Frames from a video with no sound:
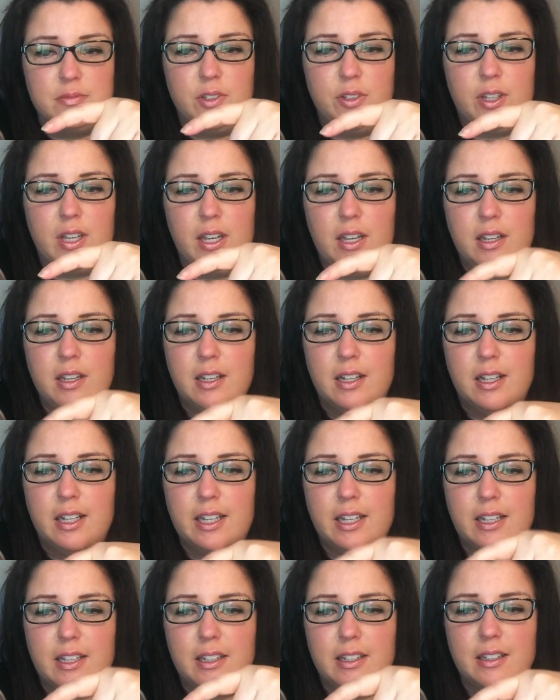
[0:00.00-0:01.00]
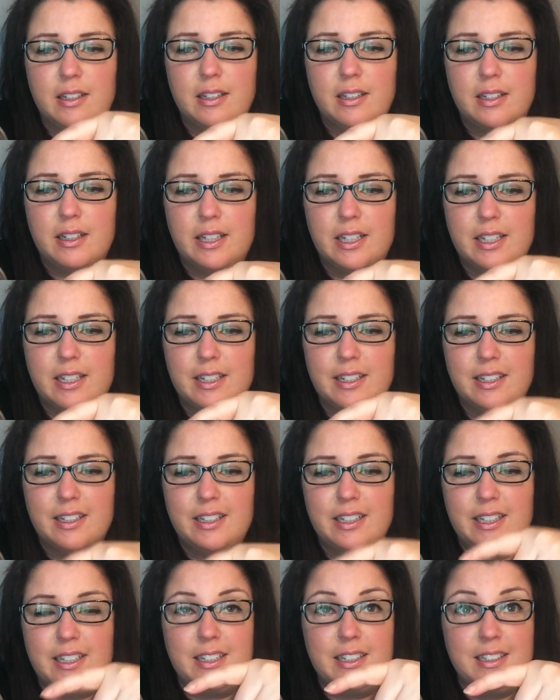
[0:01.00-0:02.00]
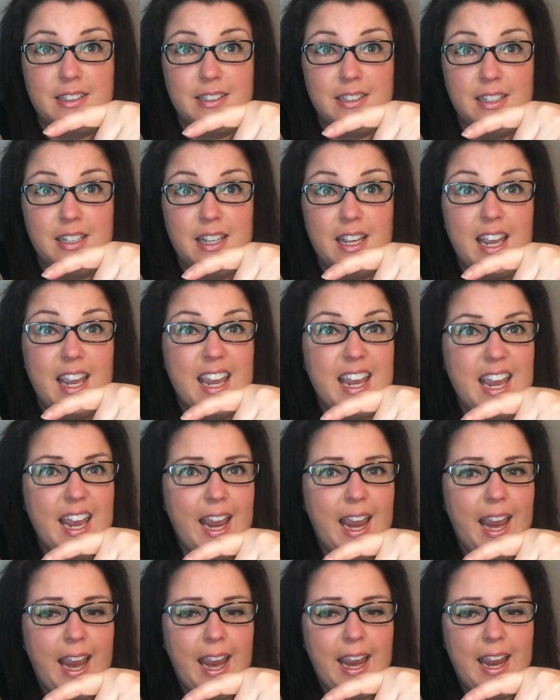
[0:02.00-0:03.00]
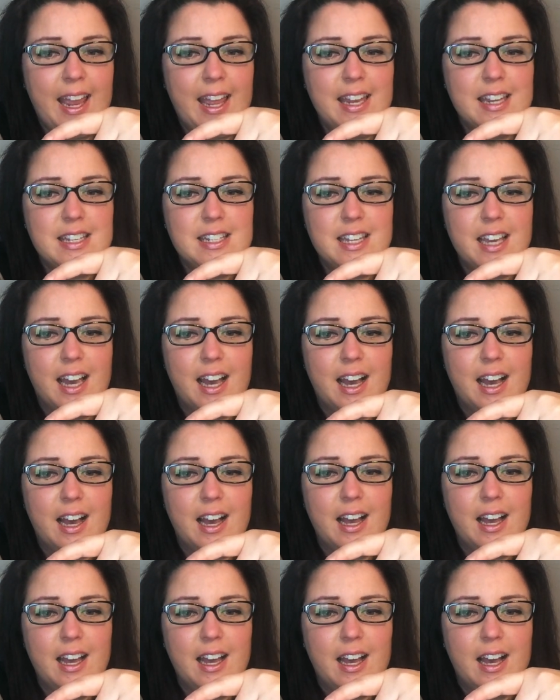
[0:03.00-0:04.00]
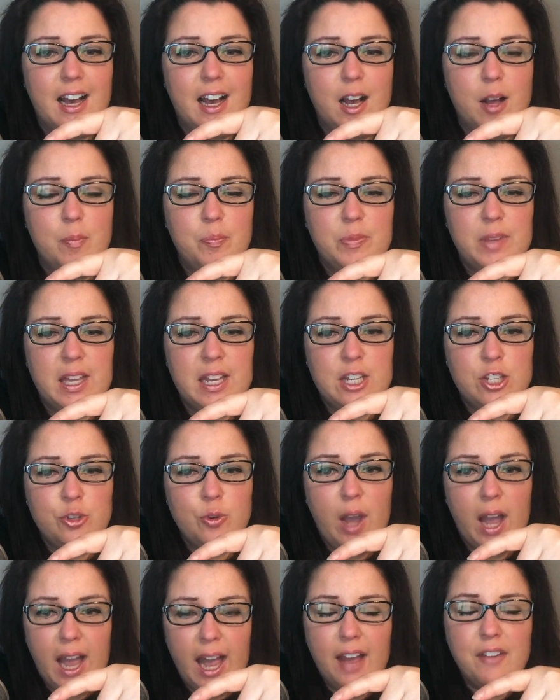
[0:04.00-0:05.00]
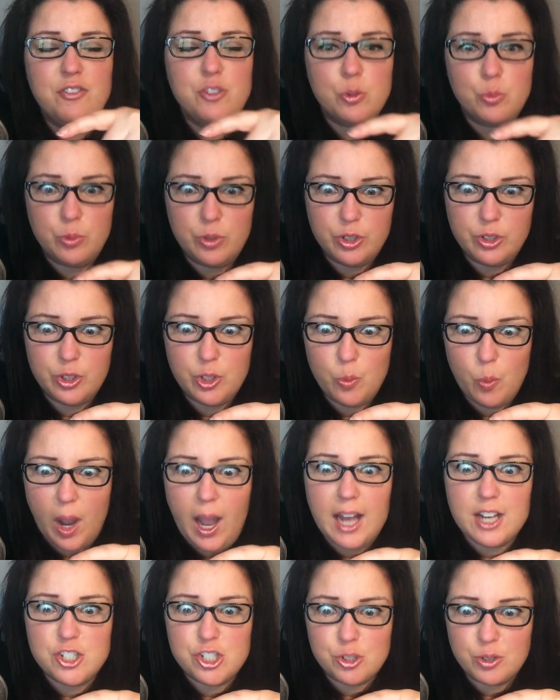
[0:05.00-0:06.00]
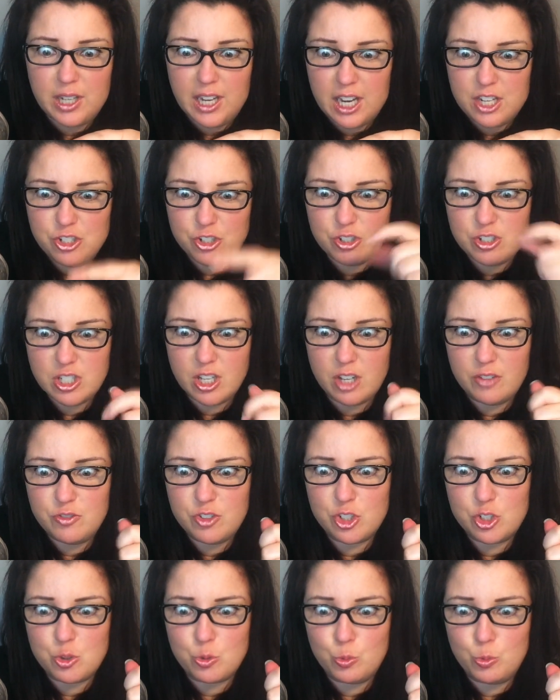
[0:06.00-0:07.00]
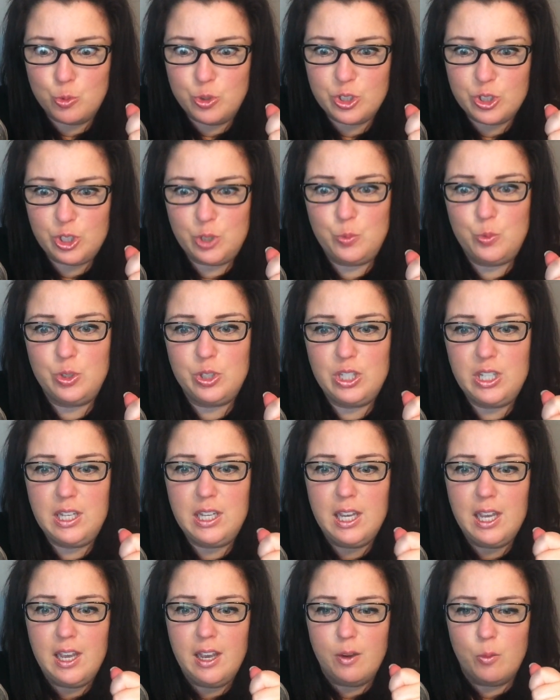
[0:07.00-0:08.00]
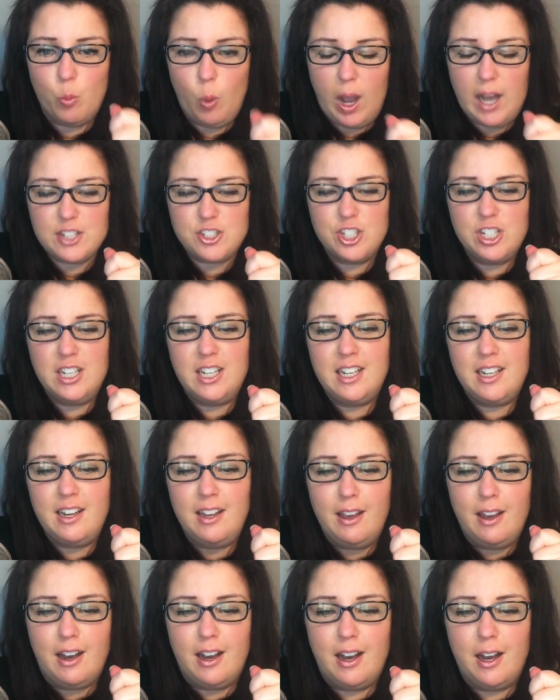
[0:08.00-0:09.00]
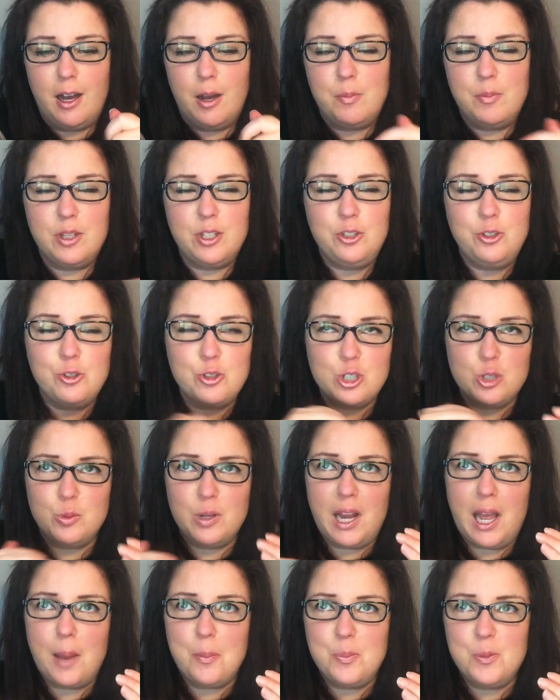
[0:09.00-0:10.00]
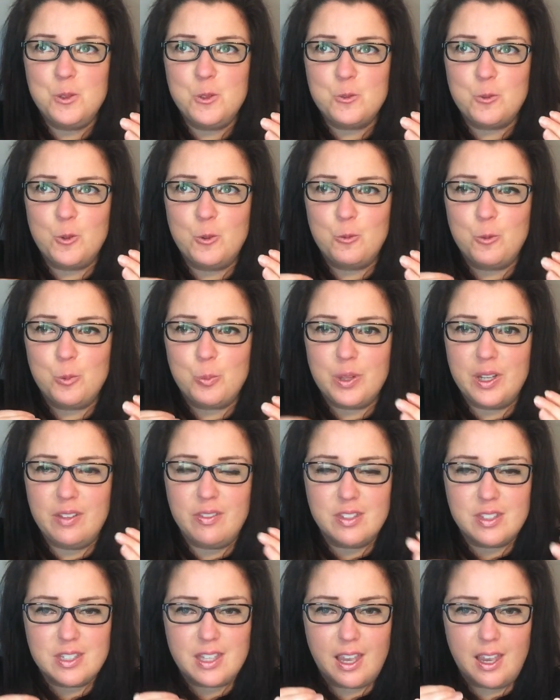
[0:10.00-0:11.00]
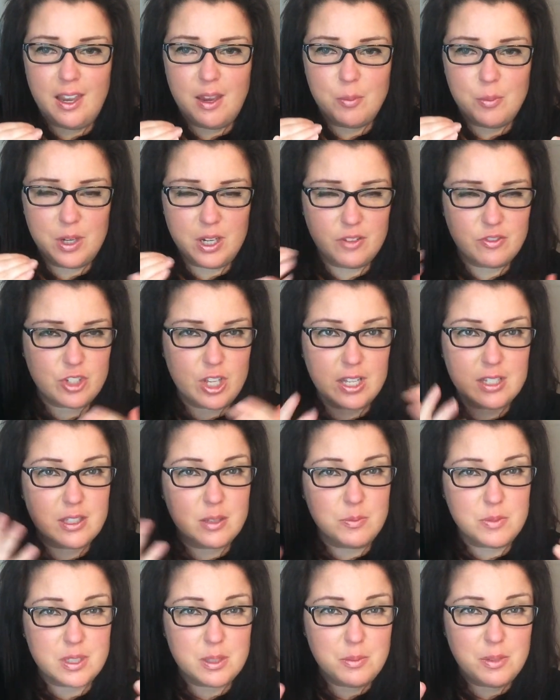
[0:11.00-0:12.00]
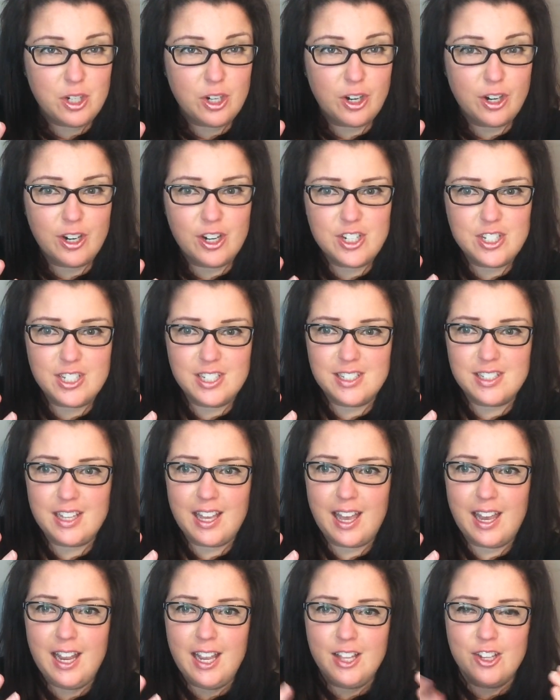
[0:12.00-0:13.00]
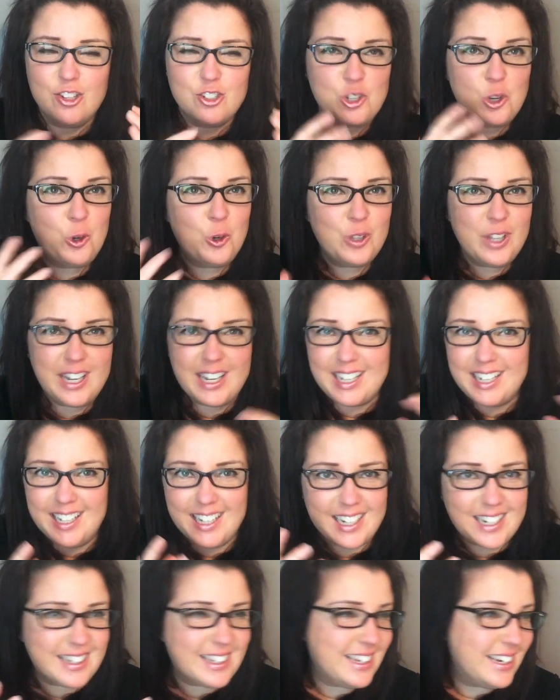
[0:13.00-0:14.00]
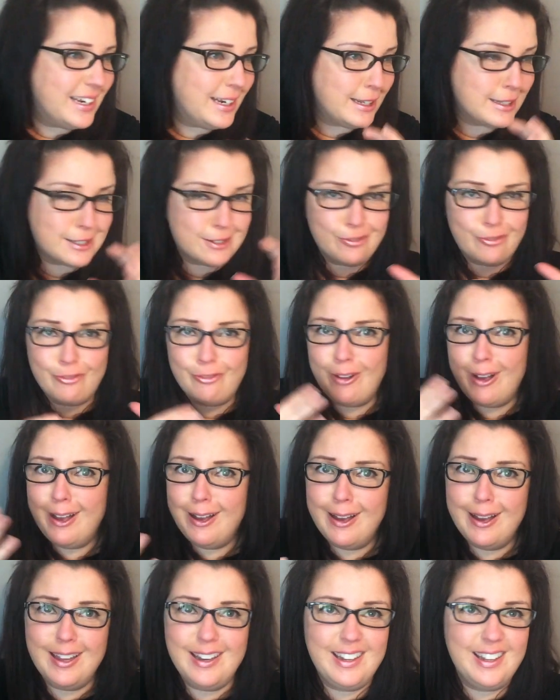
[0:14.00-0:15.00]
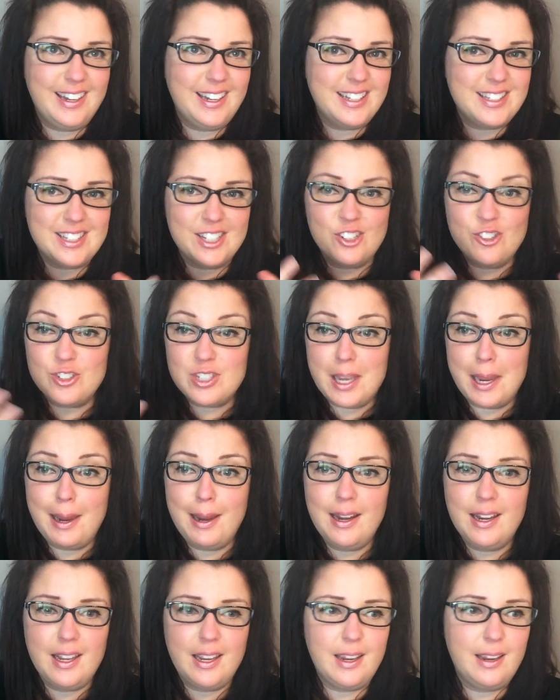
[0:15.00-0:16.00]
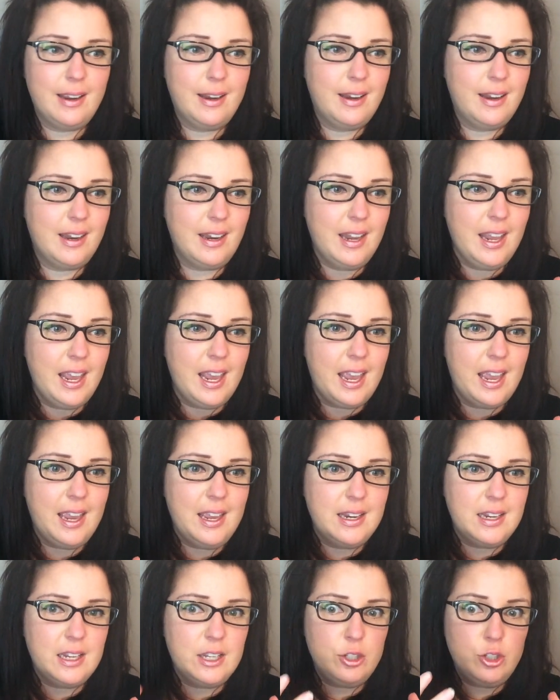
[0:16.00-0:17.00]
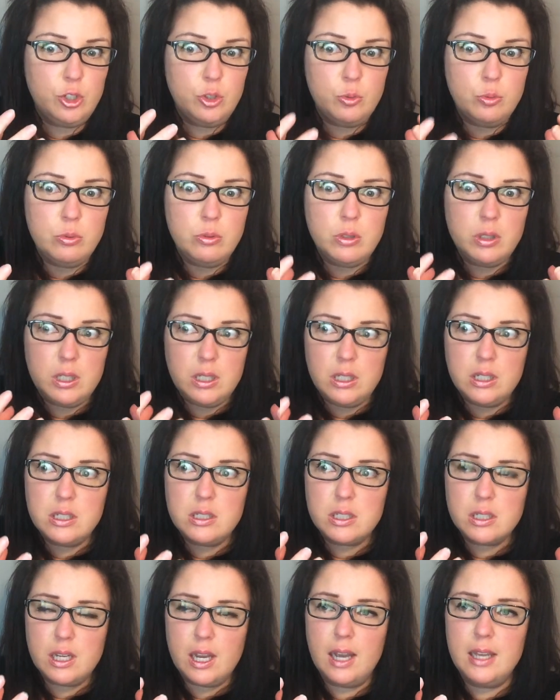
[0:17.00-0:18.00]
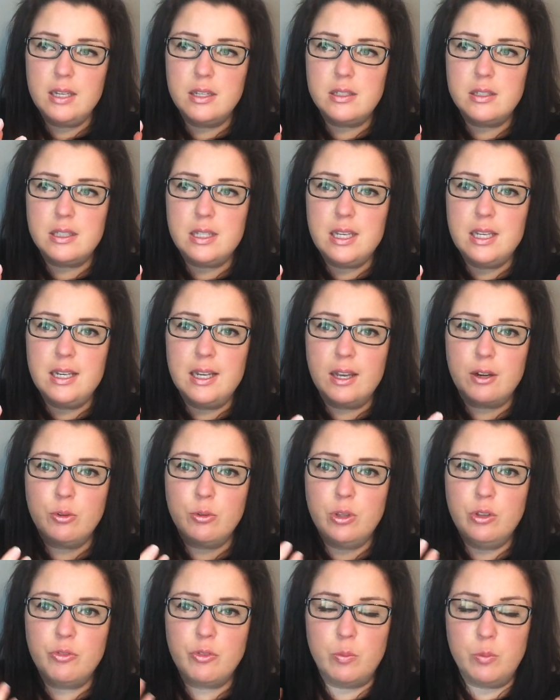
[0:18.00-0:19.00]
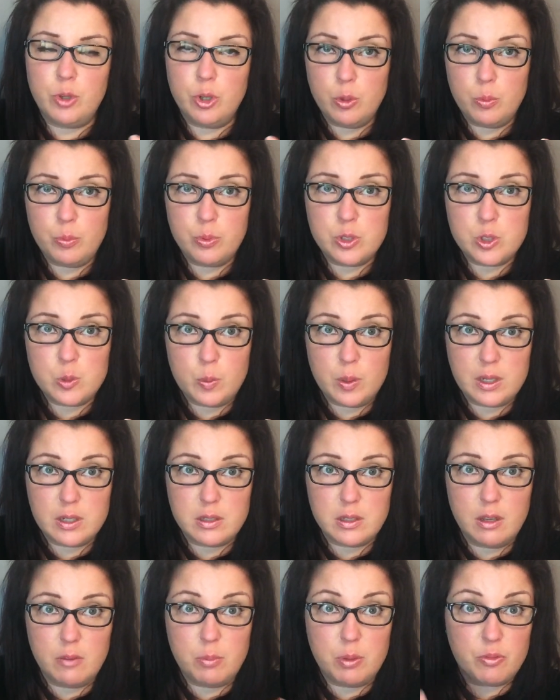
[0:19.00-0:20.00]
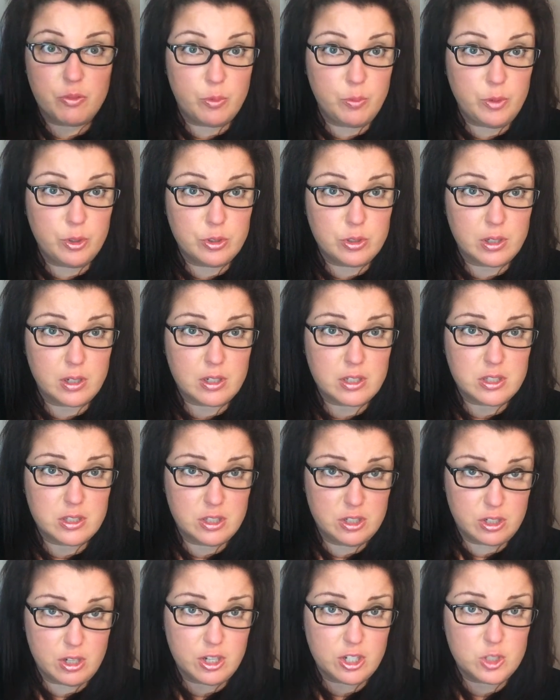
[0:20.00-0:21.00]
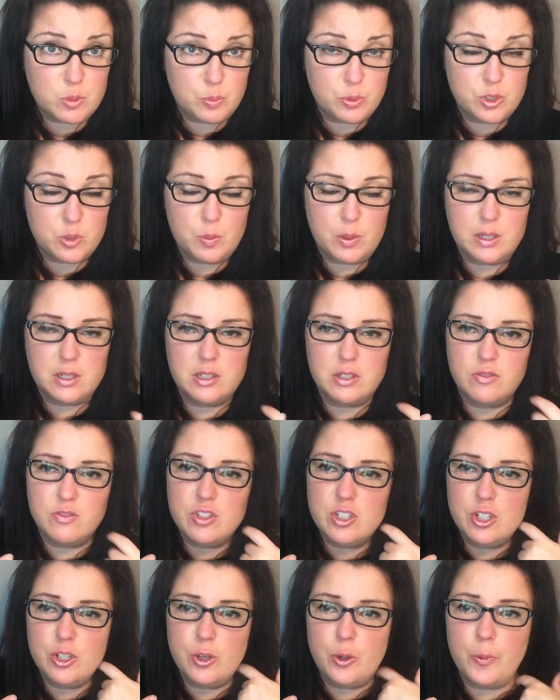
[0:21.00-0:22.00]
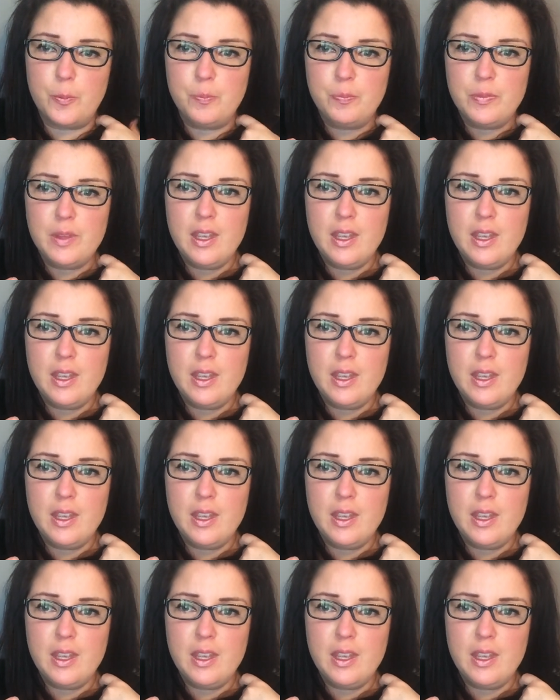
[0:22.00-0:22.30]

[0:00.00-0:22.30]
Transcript: Okay? Click, click, click. And uh, um, and you have to really watch. You'll catch yourself just really, really watching. Um, and usually, what happens when we play this game, when I've taught some seminars, is that there's a whole lot of giggling and it's fun and it's entertaining, and and and you really get to kind of see not only from your perspective but from your dog's the dog's perspective too.